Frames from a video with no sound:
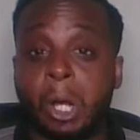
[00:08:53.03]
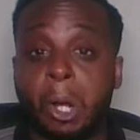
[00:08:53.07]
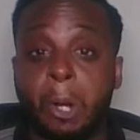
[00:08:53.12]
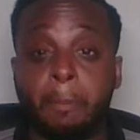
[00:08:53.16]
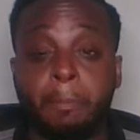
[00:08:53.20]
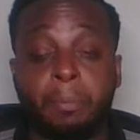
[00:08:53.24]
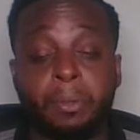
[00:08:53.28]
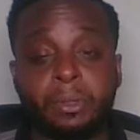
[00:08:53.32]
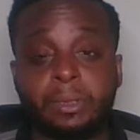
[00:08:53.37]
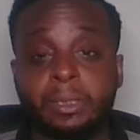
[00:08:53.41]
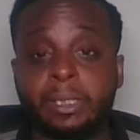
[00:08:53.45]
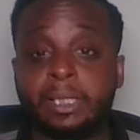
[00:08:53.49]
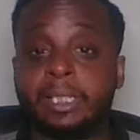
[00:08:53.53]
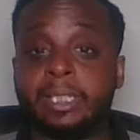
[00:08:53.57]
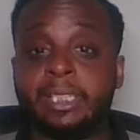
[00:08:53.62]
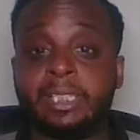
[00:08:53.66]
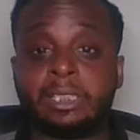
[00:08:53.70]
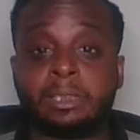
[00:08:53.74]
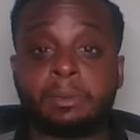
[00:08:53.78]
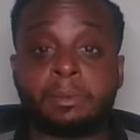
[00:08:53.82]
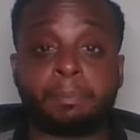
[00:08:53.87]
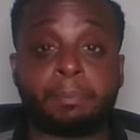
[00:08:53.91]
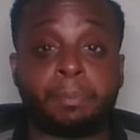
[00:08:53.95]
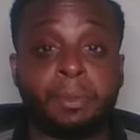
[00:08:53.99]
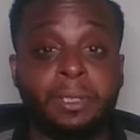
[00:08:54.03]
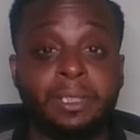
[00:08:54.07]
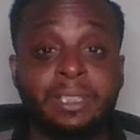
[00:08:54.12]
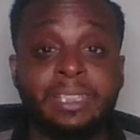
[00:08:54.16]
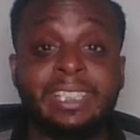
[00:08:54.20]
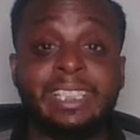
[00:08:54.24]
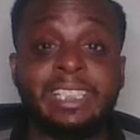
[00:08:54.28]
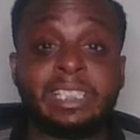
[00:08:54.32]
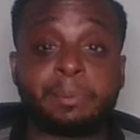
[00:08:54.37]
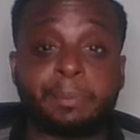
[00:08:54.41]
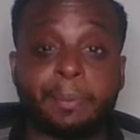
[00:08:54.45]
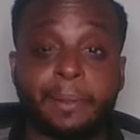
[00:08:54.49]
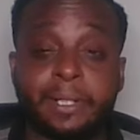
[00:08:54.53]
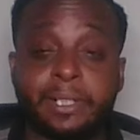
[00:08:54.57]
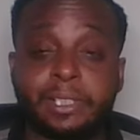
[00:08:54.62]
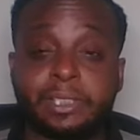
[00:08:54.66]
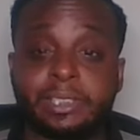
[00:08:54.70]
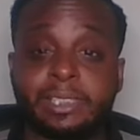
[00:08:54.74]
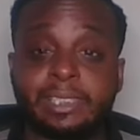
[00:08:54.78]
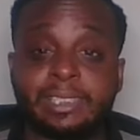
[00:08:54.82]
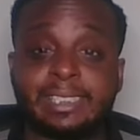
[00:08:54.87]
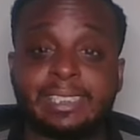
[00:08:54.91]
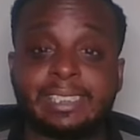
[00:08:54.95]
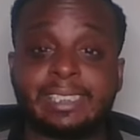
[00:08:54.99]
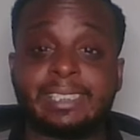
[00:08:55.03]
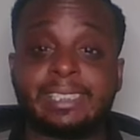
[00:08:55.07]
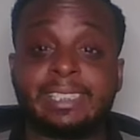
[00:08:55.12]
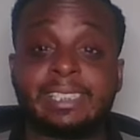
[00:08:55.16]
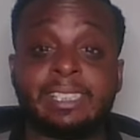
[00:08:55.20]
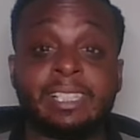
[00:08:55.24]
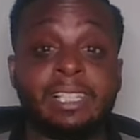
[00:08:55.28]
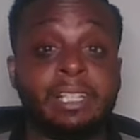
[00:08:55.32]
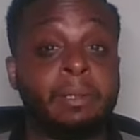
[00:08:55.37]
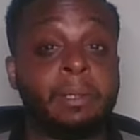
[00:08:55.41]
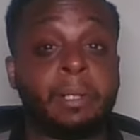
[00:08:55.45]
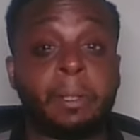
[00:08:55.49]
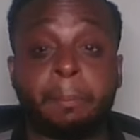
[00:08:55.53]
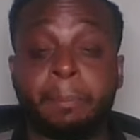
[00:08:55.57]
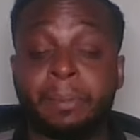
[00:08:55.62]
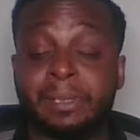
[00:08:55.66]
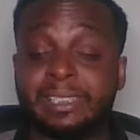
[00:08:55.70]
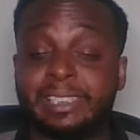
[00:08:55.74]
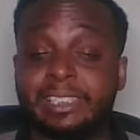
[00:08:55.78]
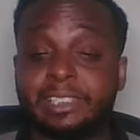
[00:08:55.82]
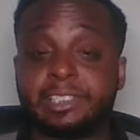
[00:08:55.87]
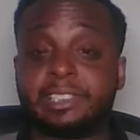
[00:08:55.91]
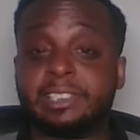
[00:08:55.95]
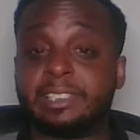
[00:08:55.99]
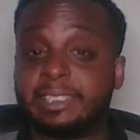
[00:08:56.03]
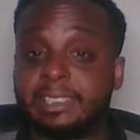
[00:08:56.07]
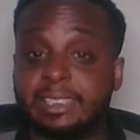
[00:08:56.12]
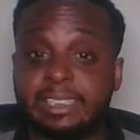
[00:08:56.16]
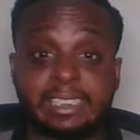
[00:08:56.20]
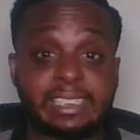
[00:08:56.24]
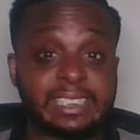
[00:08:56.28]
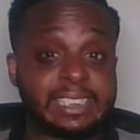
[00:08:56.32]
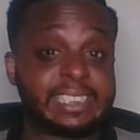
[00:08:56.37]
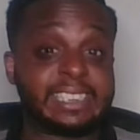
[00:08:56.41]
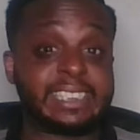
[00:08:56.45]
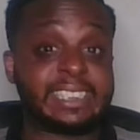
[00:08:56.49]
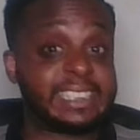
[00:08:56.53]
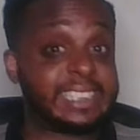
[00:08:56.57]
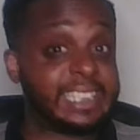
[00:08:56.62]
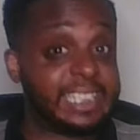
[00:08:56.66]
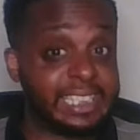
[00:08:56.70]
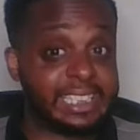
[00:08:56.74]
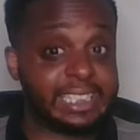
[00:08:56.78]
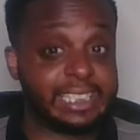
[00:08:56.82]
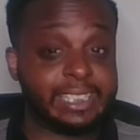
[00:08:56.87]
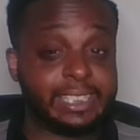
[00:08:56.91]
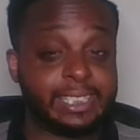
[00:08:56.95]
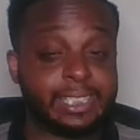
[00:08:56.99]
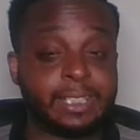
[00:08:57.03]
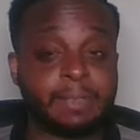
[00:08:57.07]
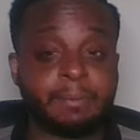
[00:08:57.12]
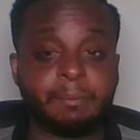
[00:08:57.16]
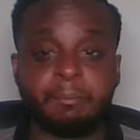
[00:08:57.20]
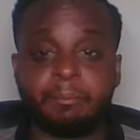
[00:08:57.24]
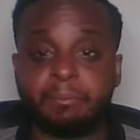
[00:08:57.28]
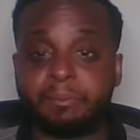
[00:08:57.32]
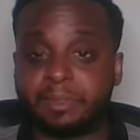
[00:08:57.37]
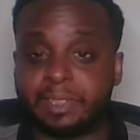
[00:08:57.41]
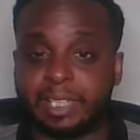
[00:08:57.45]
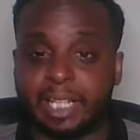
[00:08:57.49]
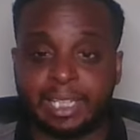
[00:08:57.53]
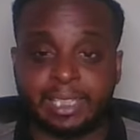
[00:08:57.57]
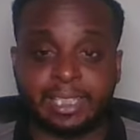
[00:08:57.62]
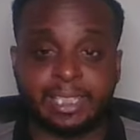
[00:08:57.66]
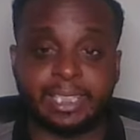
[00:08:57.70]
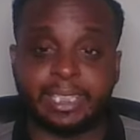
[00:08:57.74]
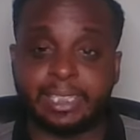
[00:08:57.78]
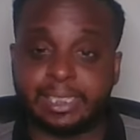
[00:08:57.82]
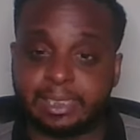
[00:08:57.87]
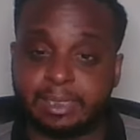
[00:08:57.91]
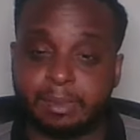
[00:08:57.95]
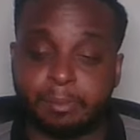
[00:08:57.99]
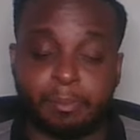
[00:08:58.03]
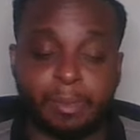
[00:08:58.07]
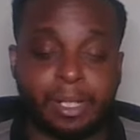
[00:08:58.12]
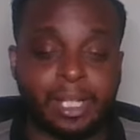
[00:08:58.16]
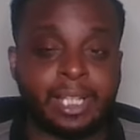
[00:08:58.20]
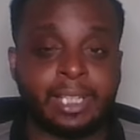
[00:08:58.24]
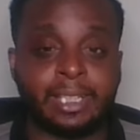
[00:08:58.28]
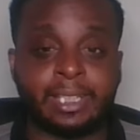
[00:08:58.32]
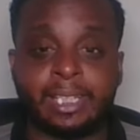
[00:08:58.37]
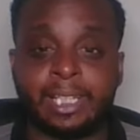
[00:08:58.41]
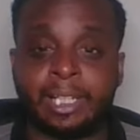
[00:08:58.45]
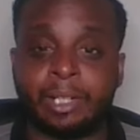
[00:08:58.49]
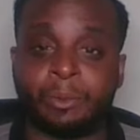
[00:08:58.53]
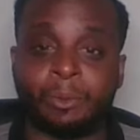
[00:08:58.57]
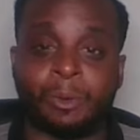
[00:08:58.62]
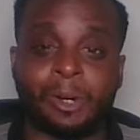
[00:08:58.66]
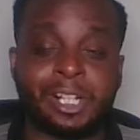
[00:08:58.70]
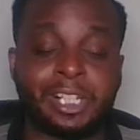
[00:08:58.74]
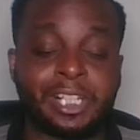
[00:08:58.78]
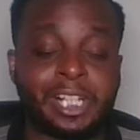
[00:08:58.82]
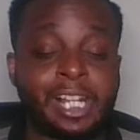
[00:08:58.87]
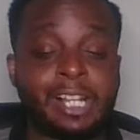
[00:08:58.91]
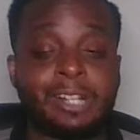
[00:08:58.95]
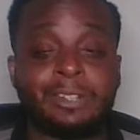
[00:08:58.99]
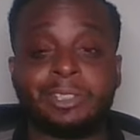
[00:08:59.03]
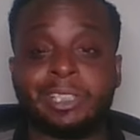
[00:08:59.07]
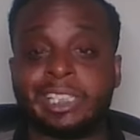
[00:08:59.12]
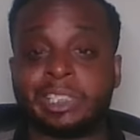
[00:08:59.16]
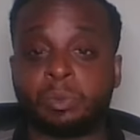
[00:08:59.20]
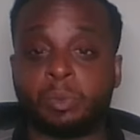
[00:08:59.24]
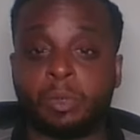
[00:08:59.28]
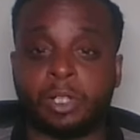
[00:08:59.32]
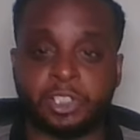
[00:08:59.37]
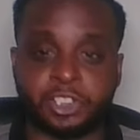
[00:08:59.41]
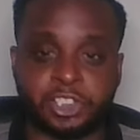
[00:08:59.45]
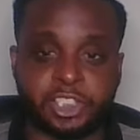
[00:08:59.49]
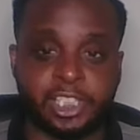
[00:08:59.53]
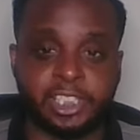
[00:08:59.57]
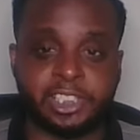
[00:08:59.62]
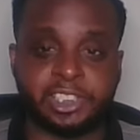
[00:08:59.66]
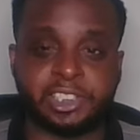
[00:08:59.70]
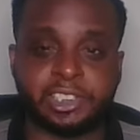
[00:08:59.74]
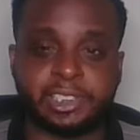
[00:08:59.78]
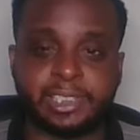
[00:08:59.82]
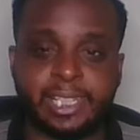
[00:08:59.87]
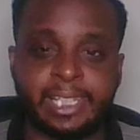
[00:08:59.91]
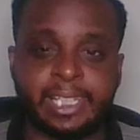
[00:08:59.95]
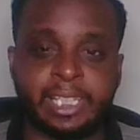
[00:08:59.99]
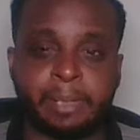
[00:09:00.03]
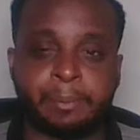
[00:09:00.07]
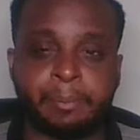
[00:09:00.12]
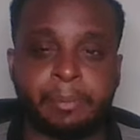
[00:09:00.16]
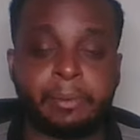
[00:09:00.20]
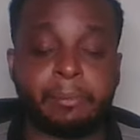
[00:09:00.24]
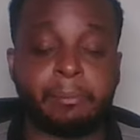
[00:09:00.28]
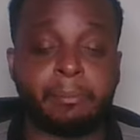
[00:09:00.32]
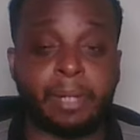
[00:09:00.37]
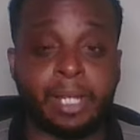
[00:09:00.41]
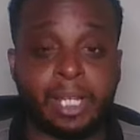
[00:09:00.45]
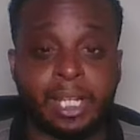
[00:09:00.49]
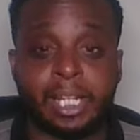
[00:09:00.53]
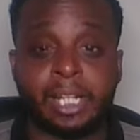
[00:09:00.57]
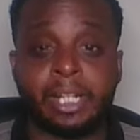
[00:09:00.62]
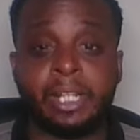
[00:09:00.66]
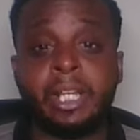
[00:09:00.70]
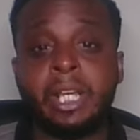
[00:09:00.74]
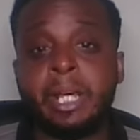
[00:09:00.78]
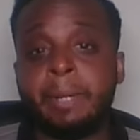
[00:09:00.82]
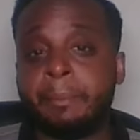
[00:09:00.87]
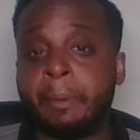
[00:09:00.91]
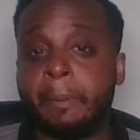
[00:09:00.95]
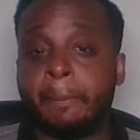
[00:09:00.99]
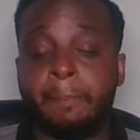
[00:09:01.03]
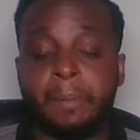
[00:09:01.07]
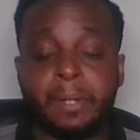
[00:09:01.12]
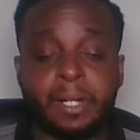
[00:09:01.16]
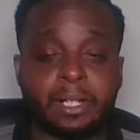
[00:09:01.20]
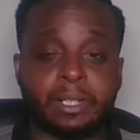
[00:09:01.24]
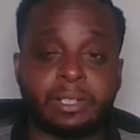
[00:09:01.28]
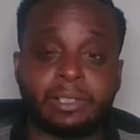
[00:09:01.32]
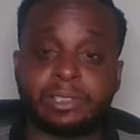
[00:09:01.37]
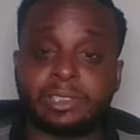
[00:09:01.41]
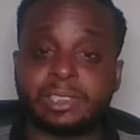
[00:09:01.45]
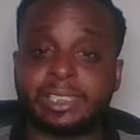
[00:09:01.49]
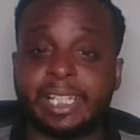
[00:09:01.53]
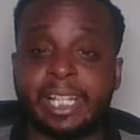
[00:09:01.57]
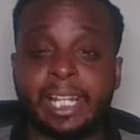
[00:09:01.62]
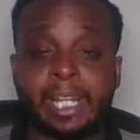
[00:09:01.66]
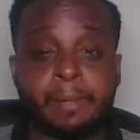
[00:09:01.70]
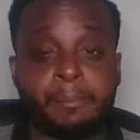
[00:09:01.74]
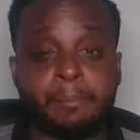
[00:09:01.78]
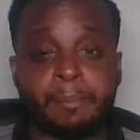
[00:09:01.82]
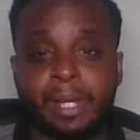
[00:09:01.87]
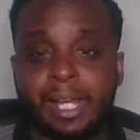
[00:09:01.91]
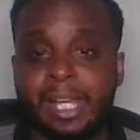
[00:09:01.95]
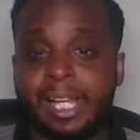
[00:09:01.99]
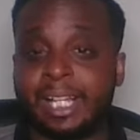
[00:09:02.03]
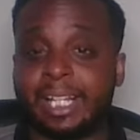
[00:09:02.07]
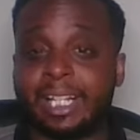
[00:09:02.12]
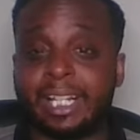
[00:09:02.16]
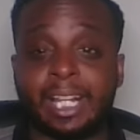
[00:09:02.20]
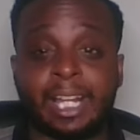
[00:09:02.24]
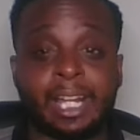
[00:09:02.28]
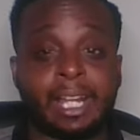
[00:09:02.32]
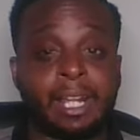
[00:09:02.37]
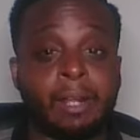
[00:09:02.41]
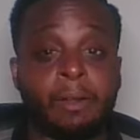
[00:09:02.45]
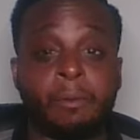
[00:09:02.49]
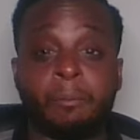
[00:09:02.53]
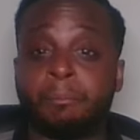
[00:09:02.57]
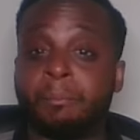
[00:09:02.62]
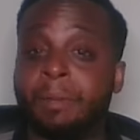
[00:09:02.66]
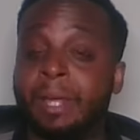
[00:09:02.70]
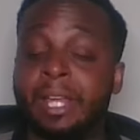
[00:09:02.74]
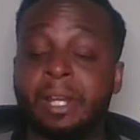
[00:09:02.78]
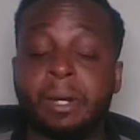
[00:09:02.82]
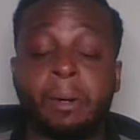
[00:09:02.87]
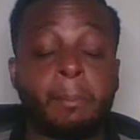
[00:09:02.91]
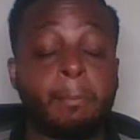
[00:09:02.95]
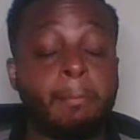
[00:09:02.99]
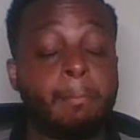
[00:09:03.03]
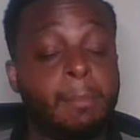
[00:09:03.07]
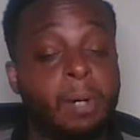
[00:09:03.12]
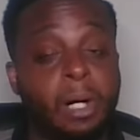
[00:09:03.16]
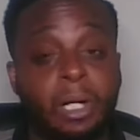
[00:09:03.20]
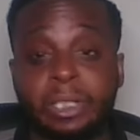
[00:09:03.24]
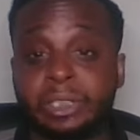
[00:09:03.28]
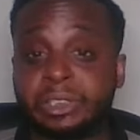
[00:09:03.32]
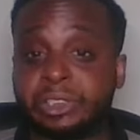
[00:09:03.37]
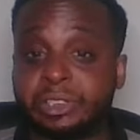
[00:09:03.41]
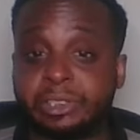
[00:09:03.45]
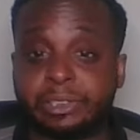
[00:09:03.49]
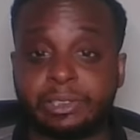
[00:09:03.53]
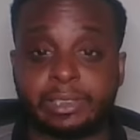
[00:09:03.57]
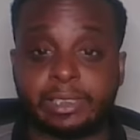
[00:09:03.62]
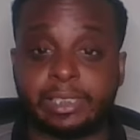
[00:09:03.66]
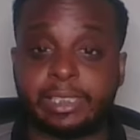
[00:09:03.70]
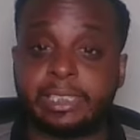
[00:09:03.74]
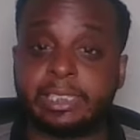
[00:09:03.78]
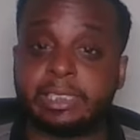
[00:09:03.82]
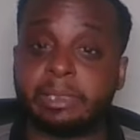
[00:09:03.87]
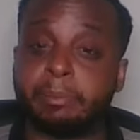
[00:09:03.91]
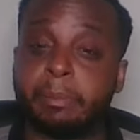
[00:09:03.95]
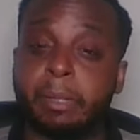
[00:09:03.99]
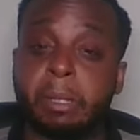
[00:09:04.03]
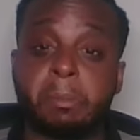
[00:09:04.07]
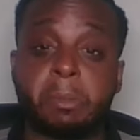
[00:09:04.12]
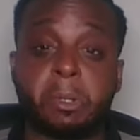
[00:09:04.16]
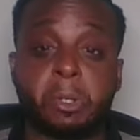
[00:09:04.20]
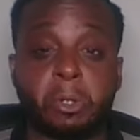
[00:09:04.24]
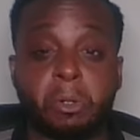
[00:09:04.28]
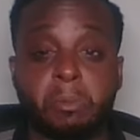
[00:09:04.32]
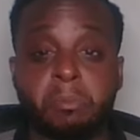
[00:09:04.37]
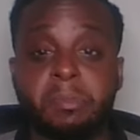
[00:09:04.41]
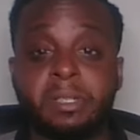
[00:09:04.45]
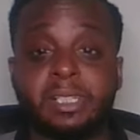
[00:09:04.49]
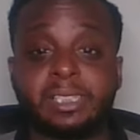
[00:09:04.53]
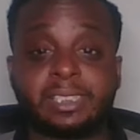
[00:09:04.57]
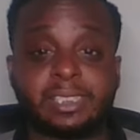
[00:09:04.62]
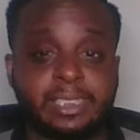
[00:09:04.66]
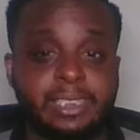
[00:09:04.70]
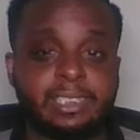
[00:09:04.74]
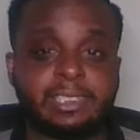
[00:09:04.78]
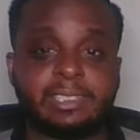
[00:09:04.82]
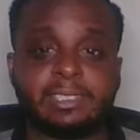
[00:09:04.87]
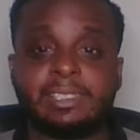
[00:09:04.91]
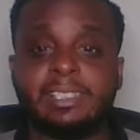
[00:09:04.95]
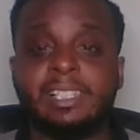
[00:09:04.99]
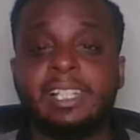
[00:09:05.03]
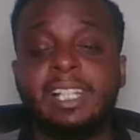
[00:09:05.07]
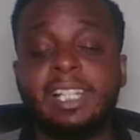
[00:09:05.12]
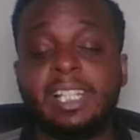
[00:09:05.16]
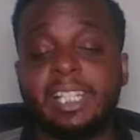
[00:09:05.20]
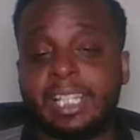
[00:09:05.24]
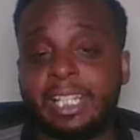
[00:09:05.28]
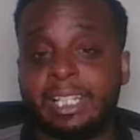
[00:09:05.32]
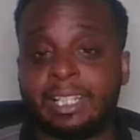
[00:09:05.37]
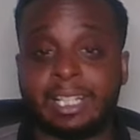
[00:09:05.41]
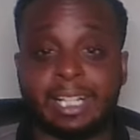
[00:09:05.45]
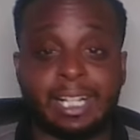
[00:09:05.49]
putting these players in the positions to succeed. I think it's the main thing right now, and that's why changes had to be made. But Beckers came back and had a monster season, maybe her best season in